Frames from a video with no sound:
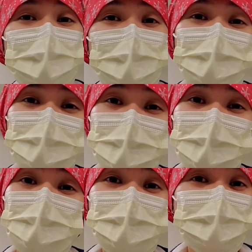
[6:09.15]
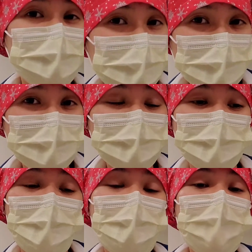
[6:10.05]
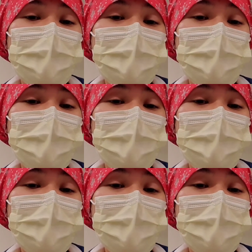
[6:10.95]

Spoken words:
I run a couple businesses, so